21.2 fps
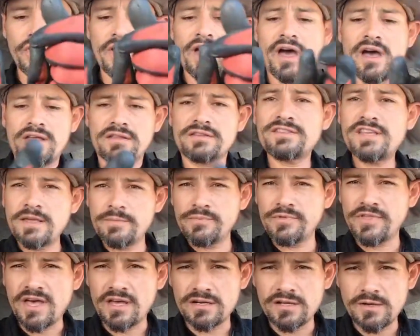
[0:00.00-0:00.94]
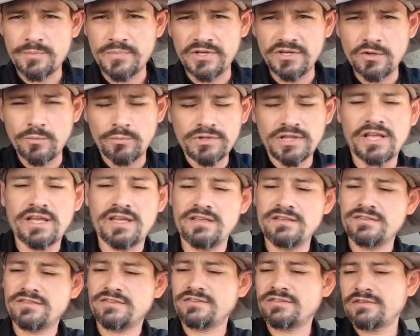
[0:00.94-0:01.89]
that, tape that up into
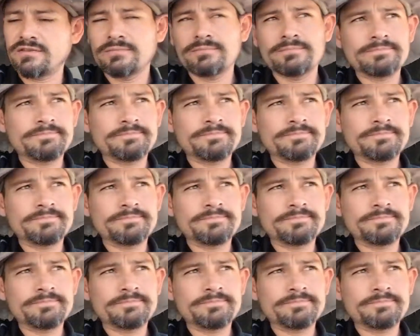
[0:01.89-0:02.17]
place.